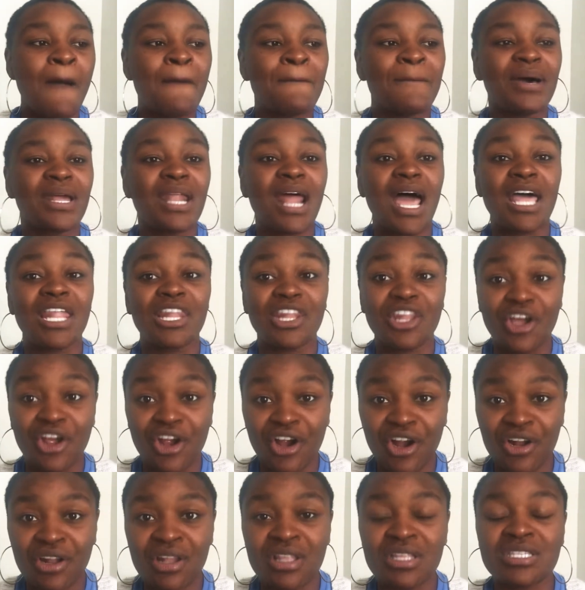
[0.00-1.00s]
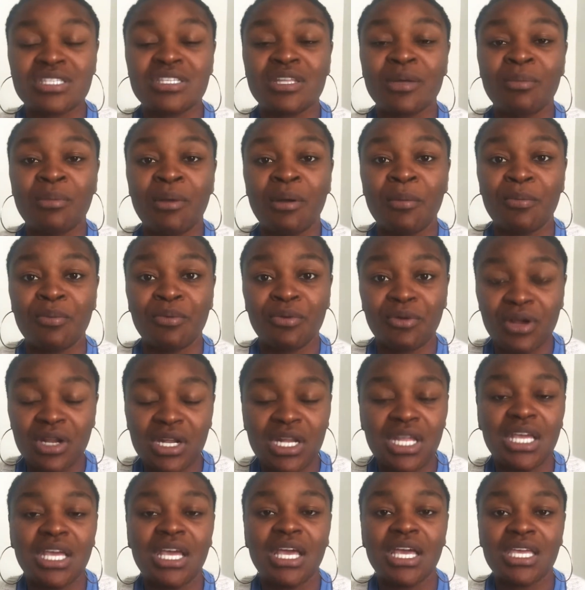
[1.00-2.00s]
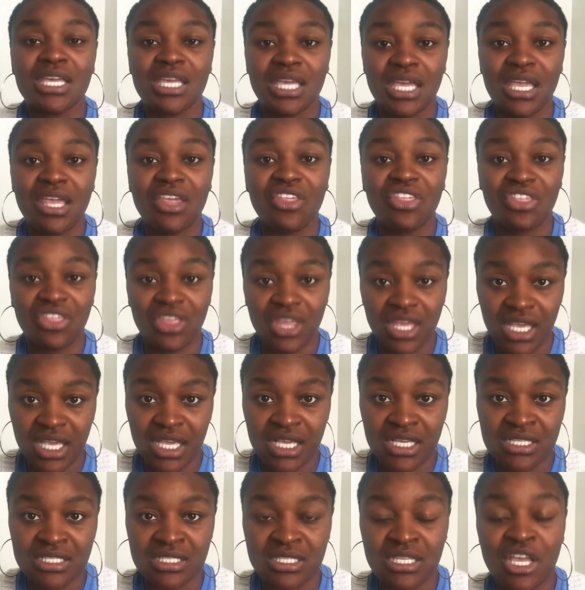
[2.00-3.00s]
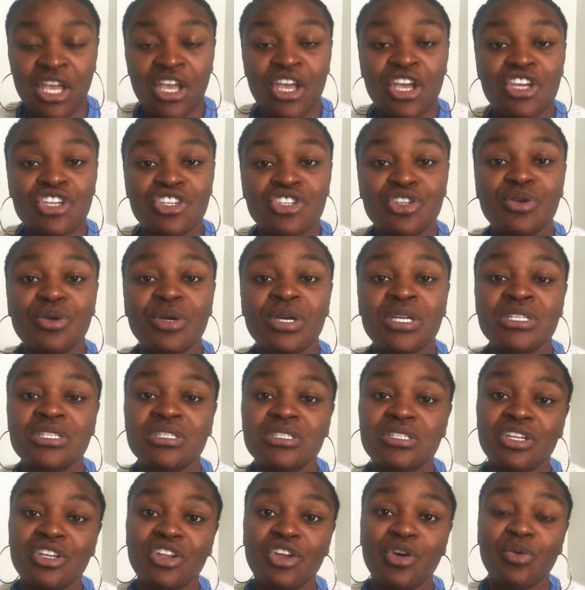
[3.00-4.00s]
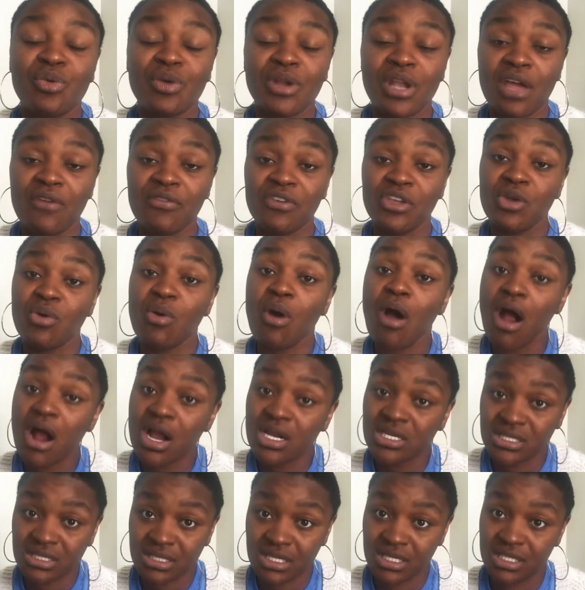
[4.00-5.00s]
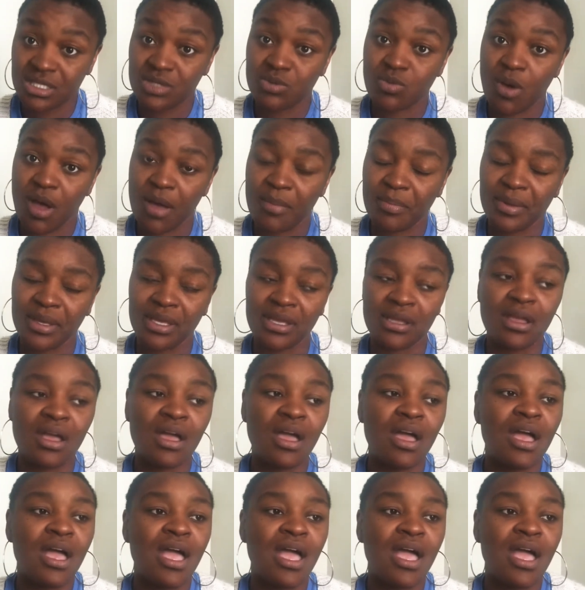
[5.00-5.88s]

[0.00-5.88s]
but I learned some pretty key things to consider whenever you are seed swapping.